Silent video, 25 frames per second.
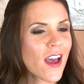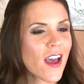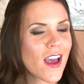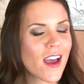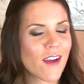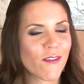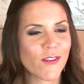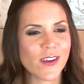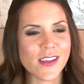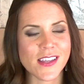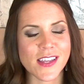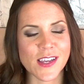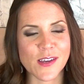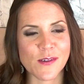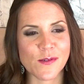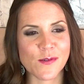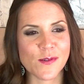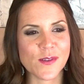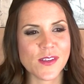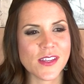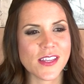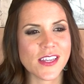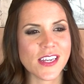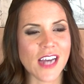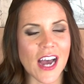every single
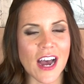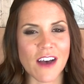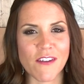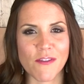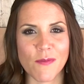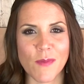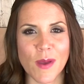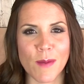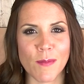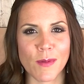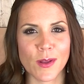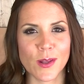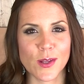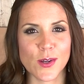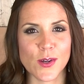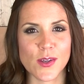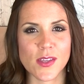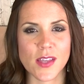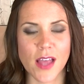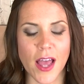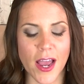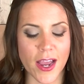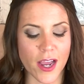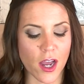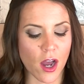staff member looks
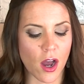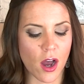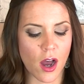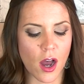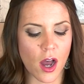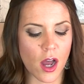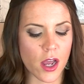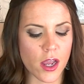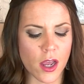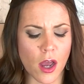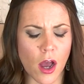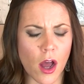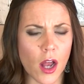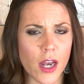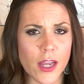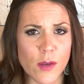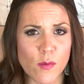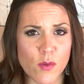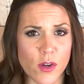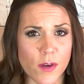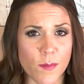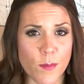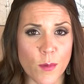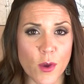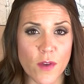like a
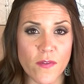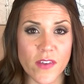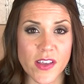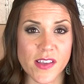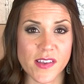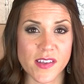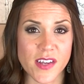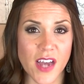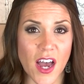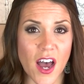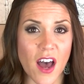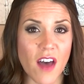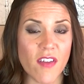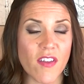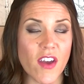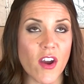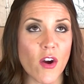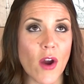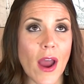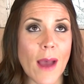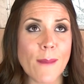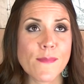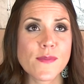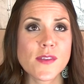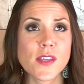Hollywood movie star. They're
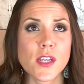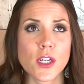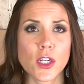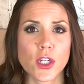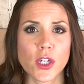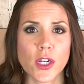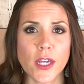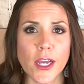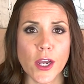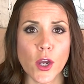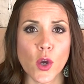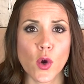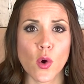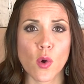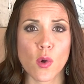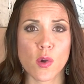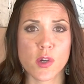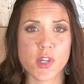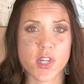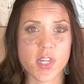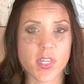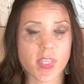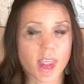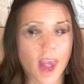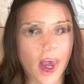absolutely
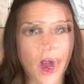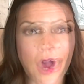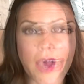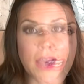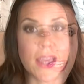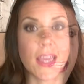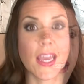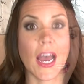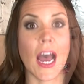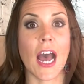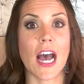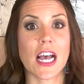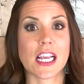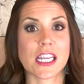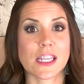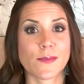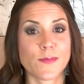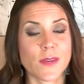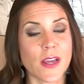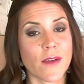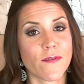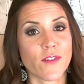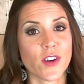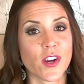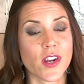gorgeous. I
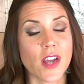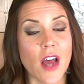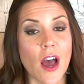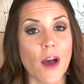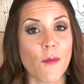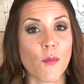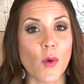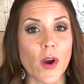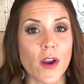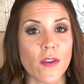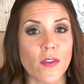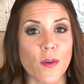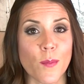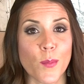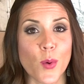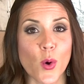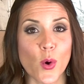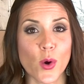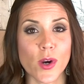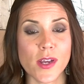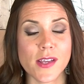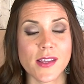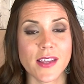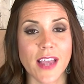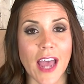gasped every time one of the
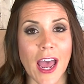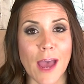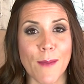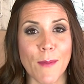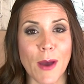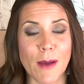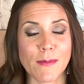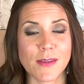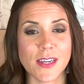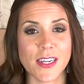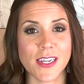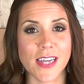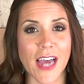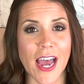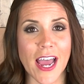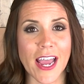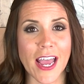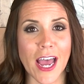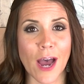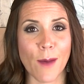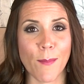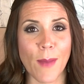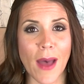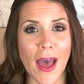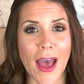porters came up to take
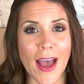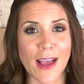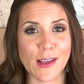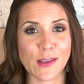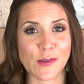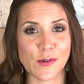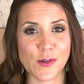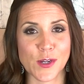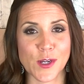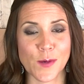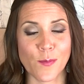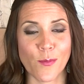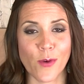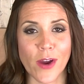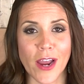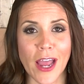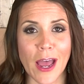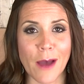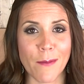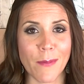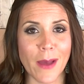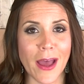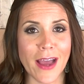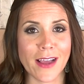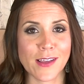our bags or to bring
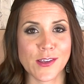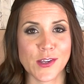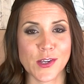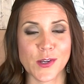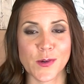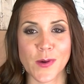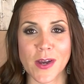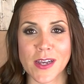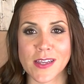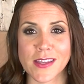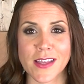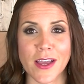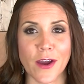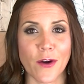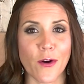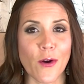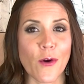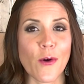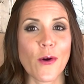our bags to us. They're